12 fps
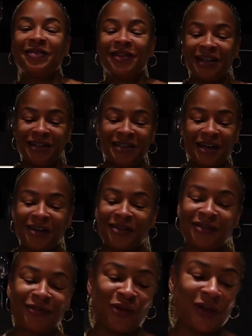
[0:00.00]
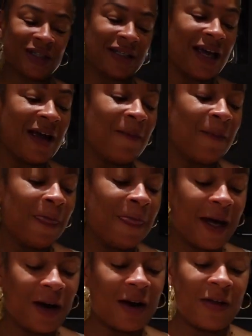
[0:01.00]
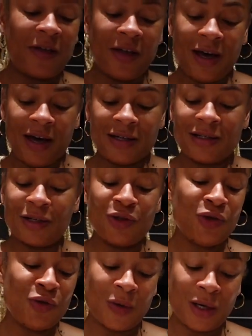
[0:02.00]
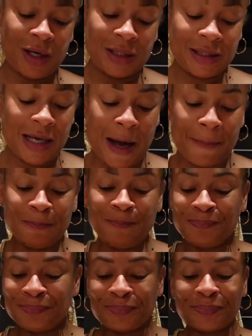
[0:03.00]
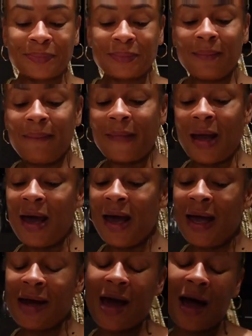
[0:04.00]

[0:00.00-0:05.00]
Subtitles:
with any tacos, of course, there are things that you want on top. And